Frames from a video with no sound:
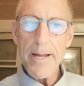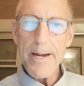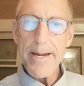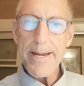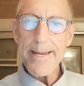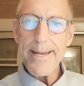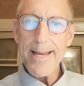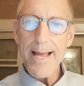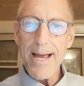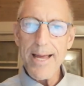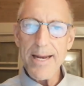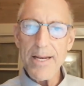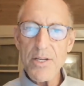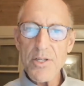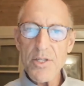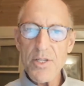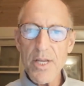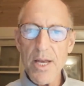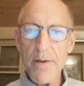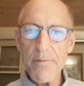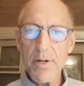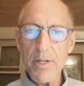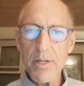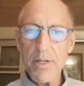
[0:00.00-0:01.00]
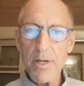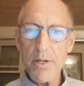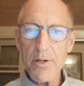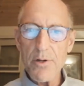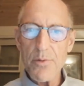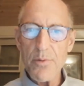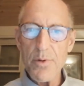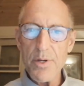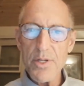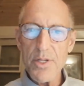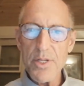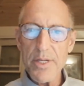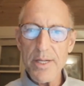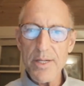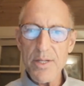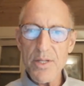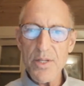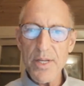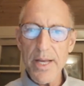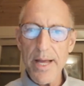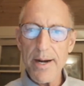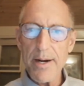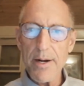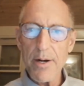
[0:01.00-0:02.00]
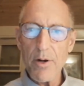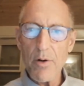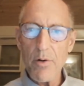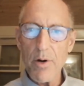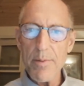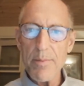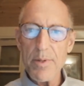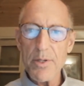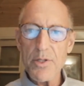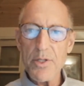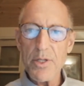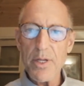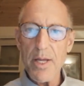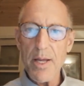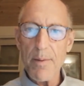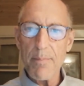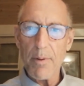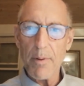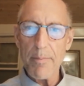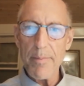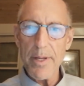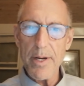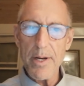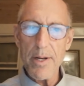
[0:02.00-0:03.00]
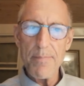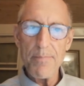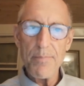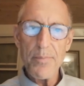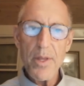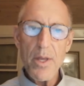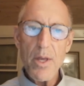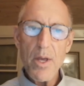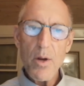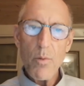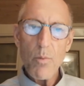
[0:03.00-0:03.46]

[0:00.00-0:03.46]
97 countries had signed an agreement to implement it,